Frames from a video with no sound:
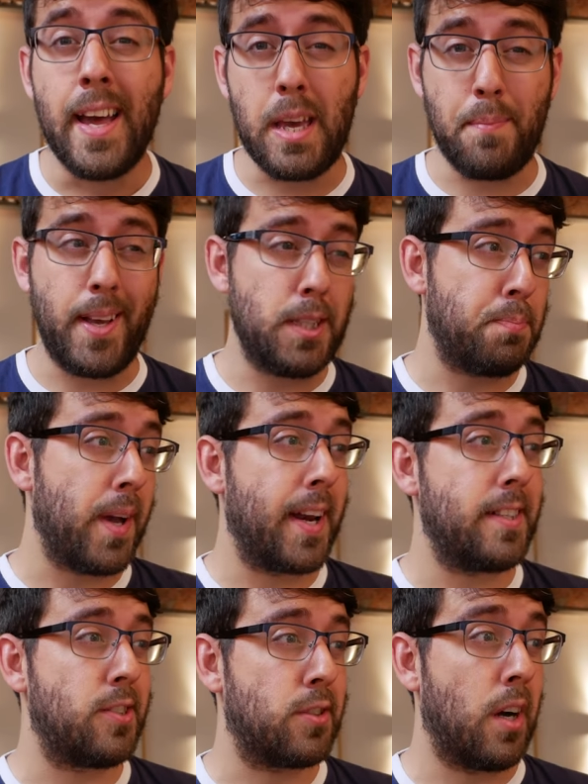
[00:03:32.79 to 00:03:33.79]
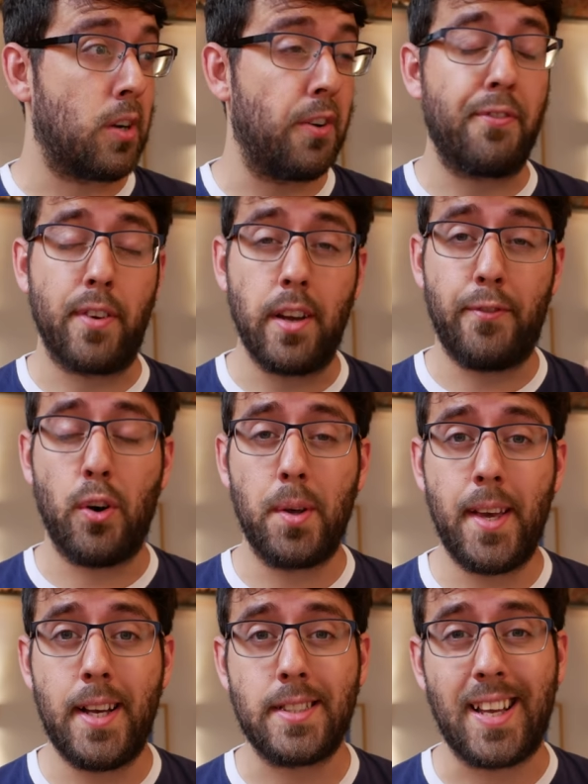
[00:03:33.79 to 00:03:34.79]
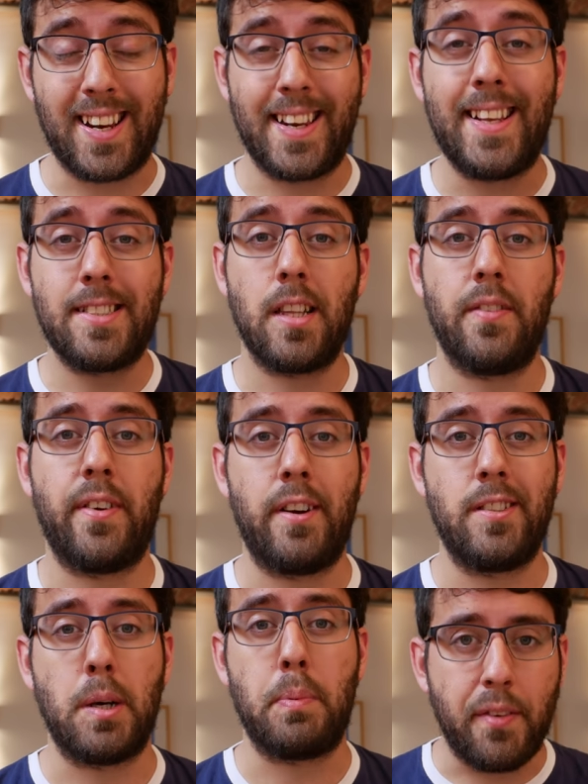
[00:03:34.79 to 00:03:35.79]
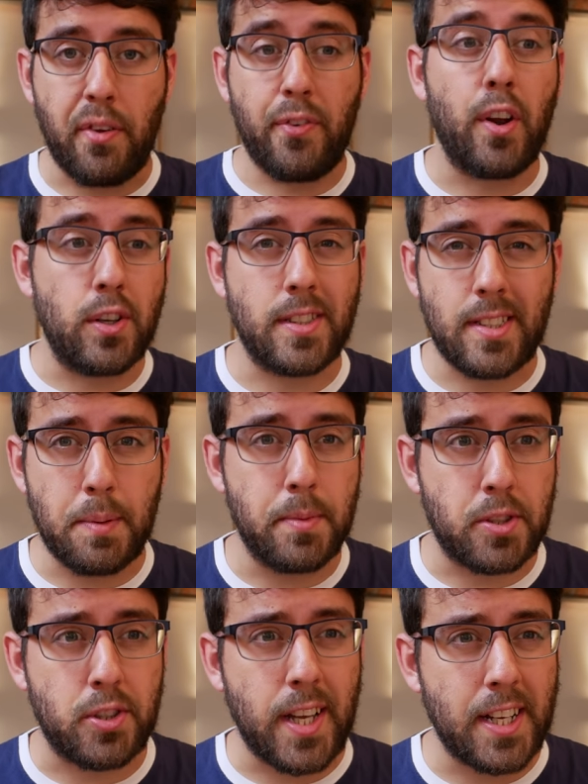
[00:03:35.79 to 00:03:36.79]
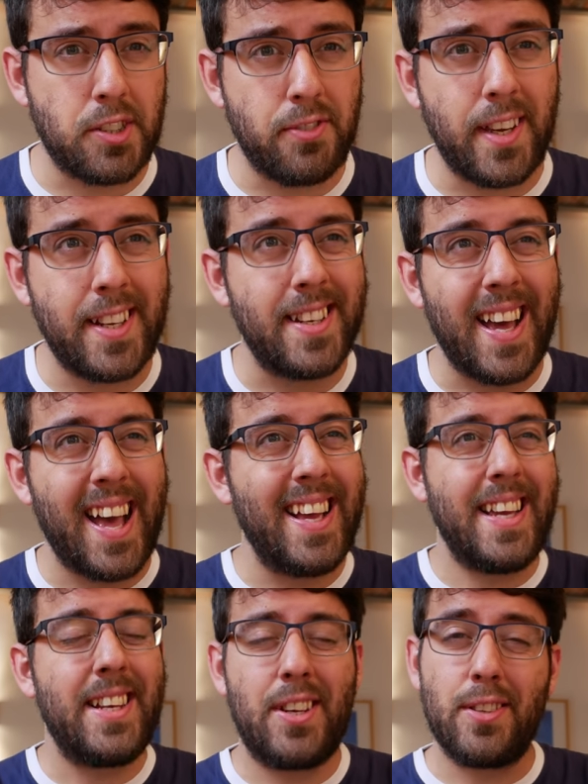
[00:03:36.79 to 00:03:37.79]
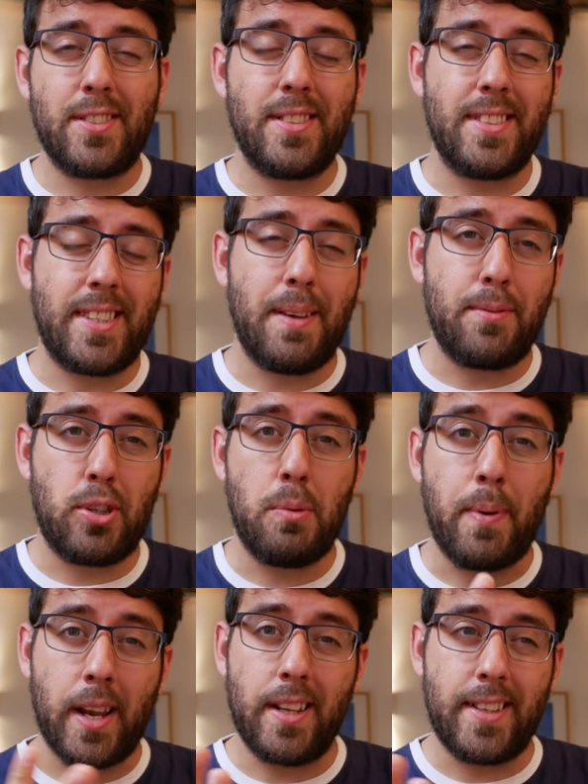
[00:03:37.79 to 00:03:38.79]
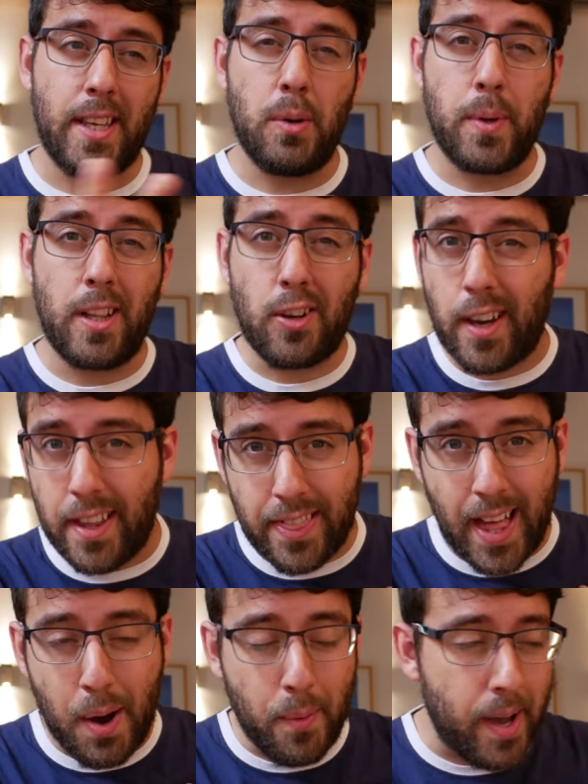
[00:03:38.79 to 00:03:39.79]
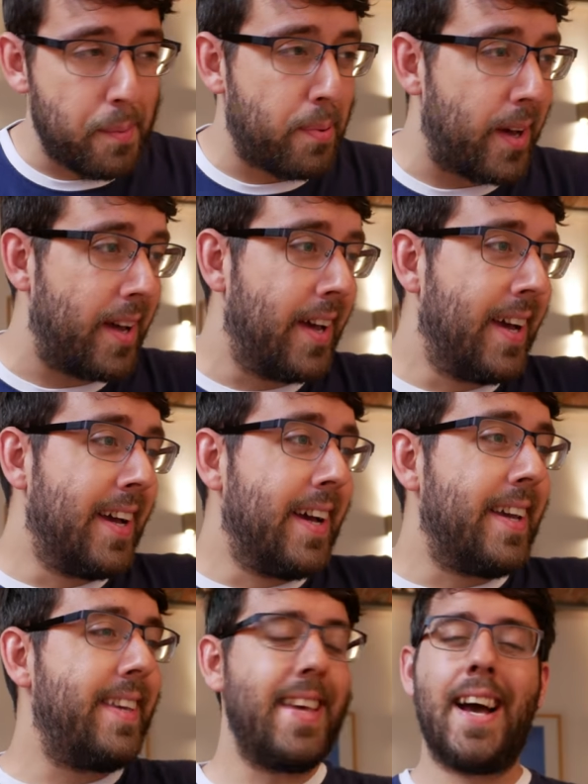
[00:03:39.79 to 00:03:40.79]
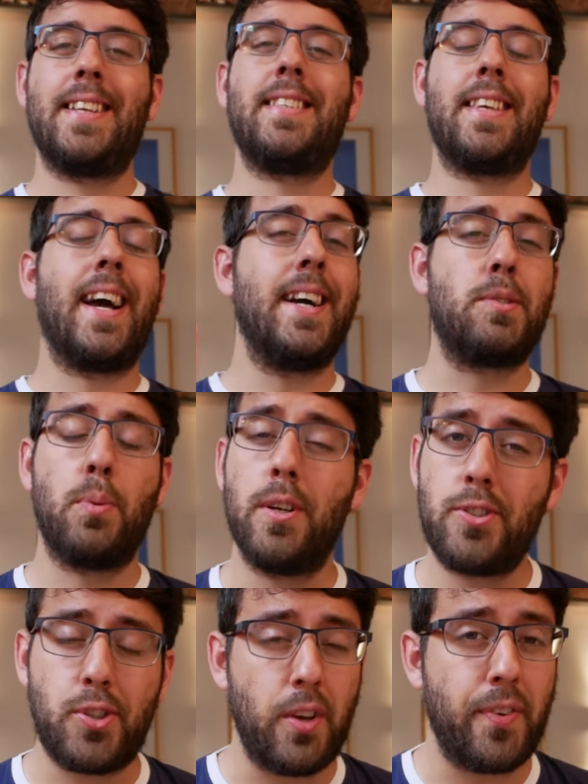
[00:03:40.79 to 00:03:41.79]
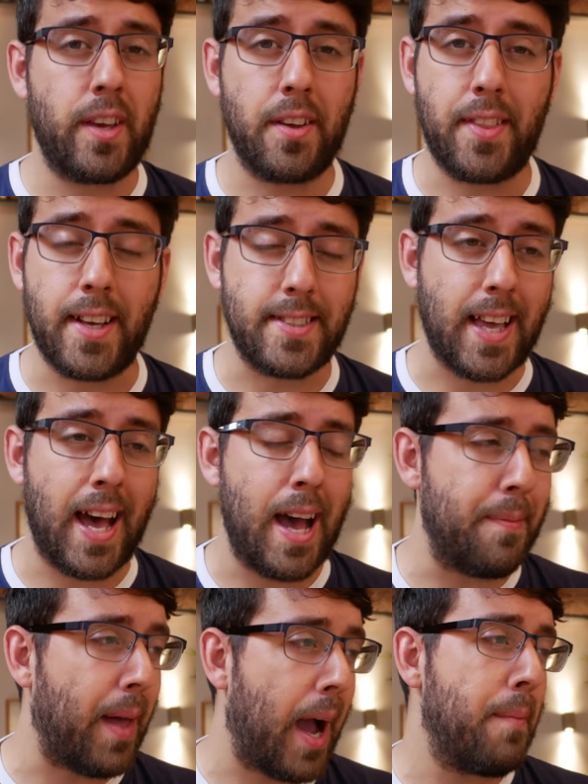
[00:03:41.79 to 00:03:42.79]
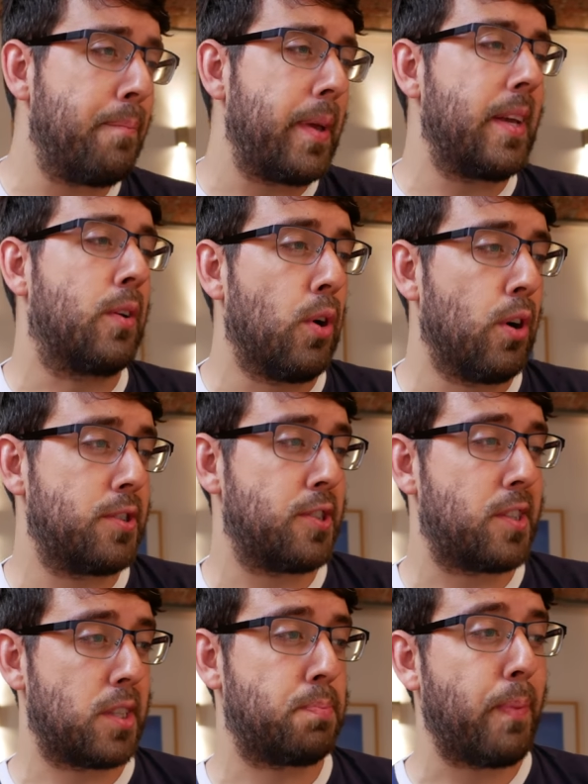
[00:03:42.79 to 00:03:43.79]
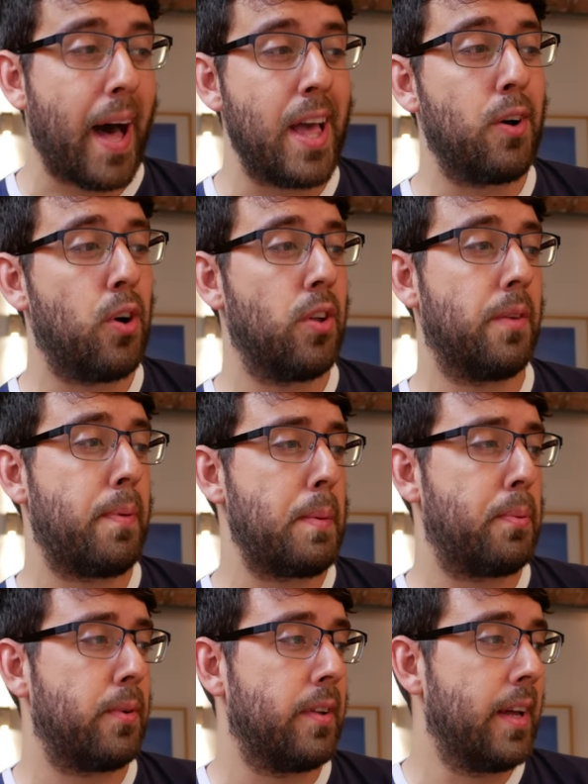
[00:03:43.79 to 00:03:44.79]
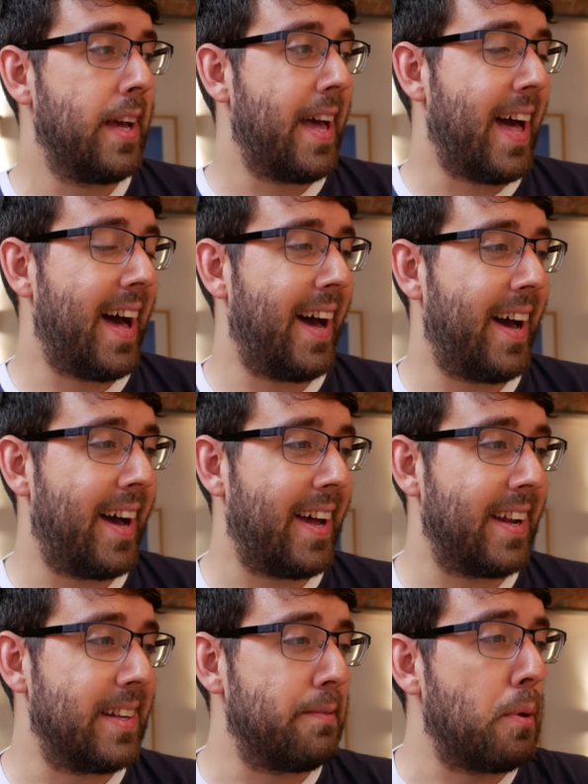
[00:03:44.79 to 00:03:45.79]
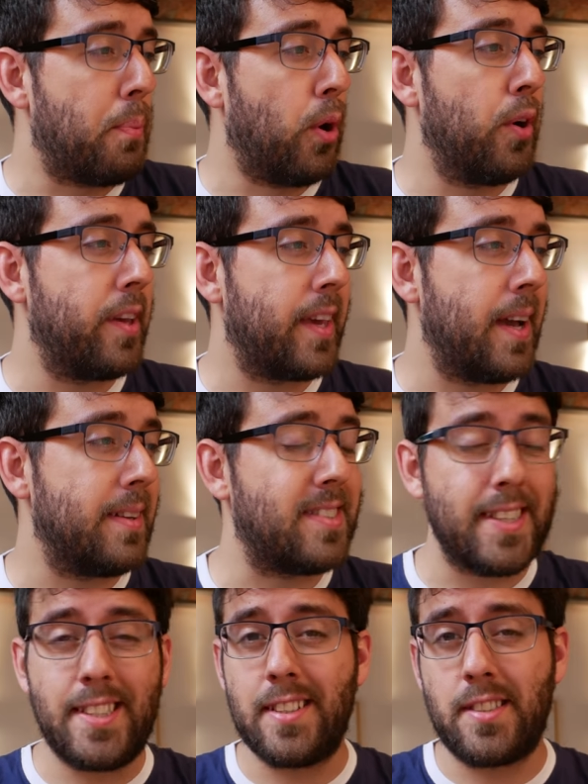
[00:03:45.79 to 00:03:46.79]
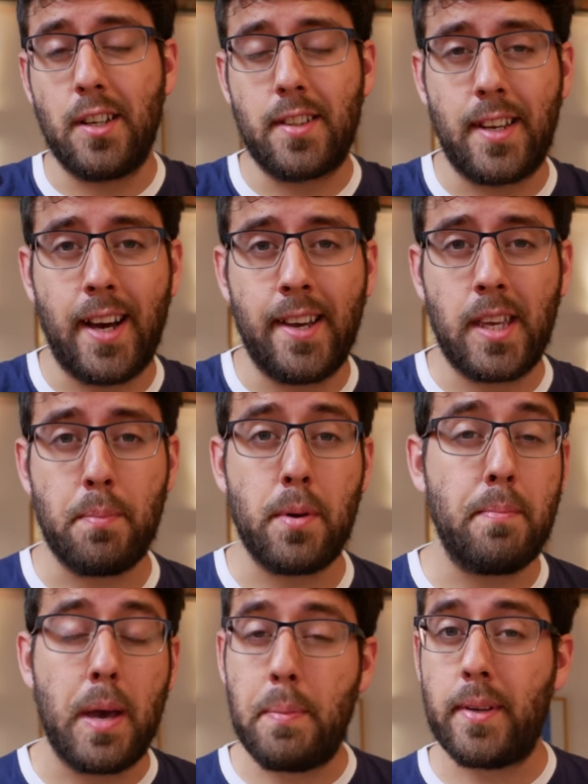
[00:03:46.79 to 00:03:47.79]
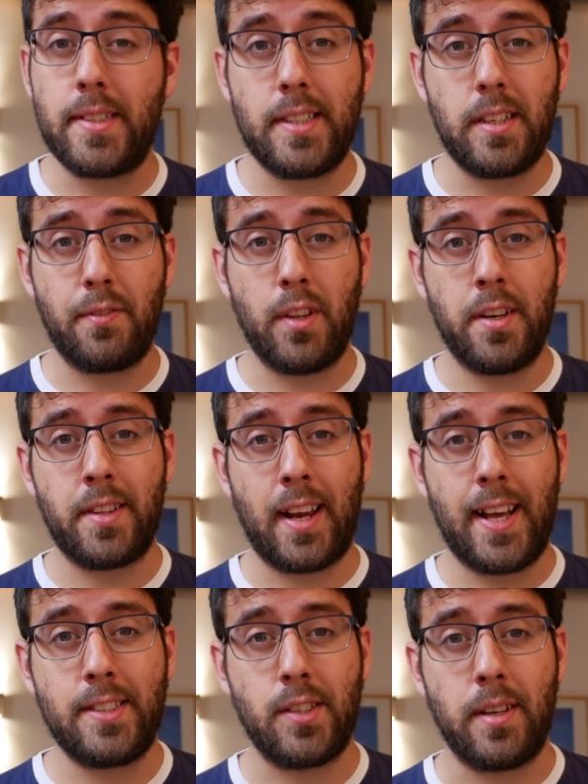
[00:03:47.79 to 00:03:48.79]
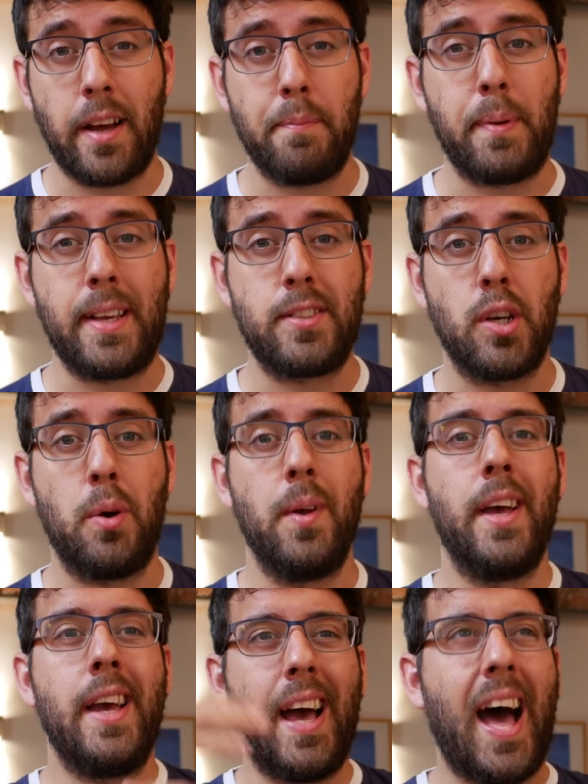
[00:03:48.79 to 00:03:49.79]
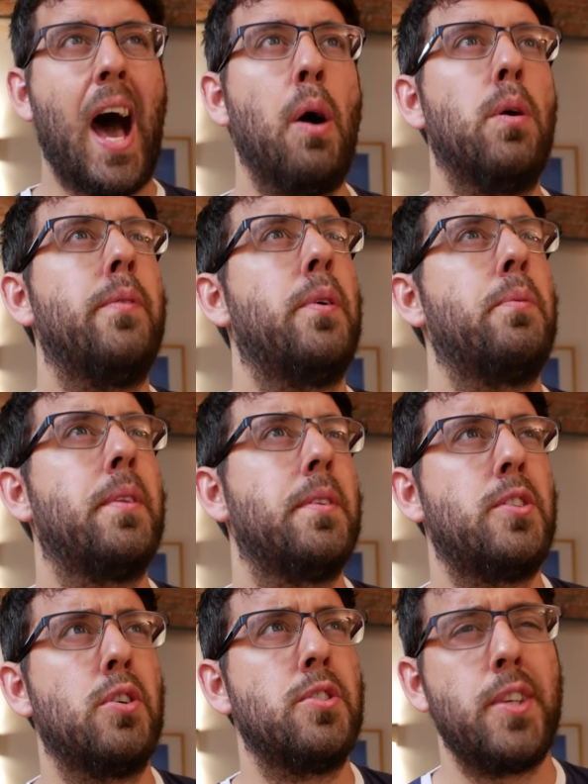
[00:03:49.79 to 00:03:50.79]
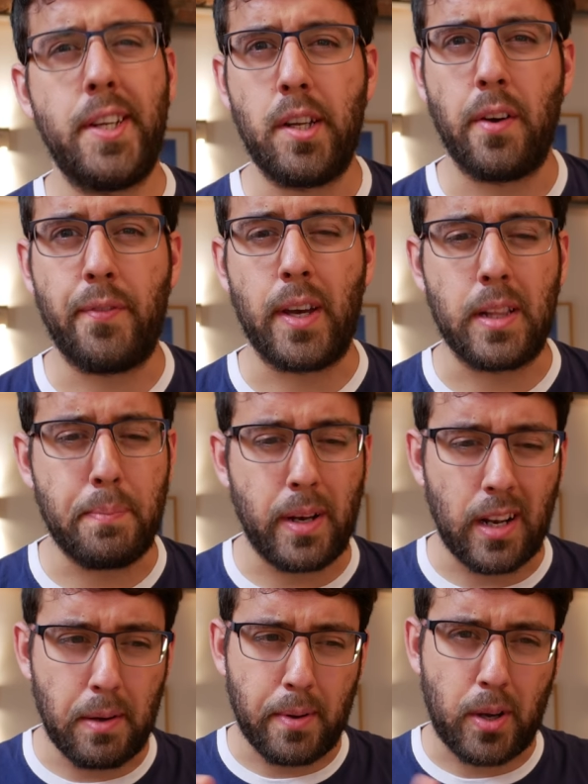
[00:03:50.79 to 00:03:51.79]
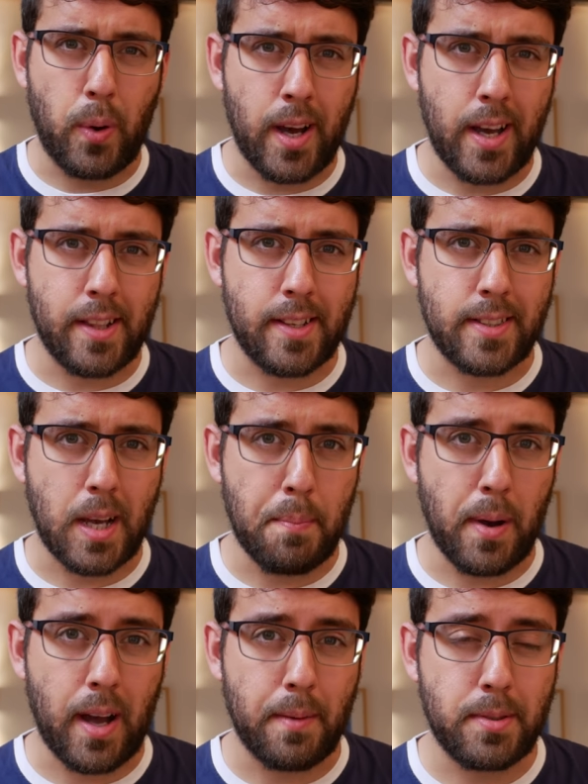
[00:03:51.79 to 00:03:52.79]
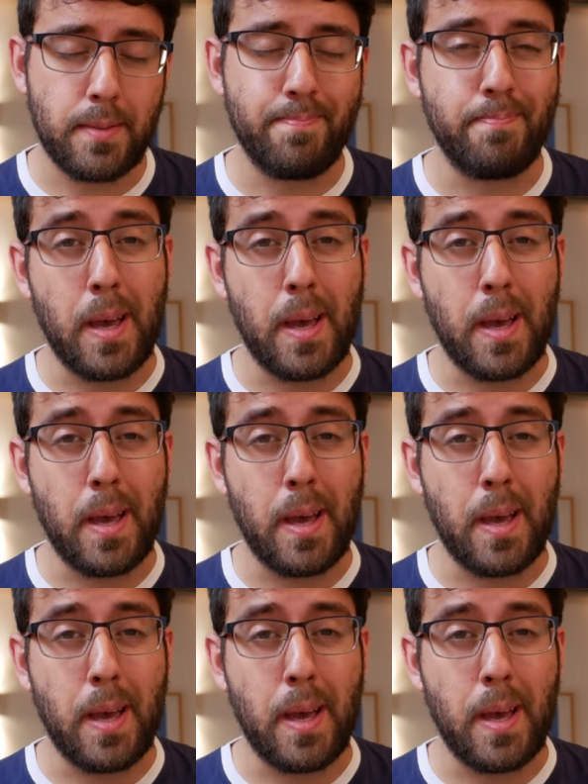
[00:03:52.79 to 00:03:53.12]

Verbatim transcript: It means Pjanic has got a good three or four years at least at the very top if he follows a similar trajectory. And it doesn't seem too bad a deal when you look at it that way. But Yes, guys, what do you think of this? Uh, I'm being cautious despite all the people uh, reporting it. City are still denying it, but maybe City have learned the lesson of being so out of it with the Jorginho thing. They've been a little bit quieter this time, perhaps.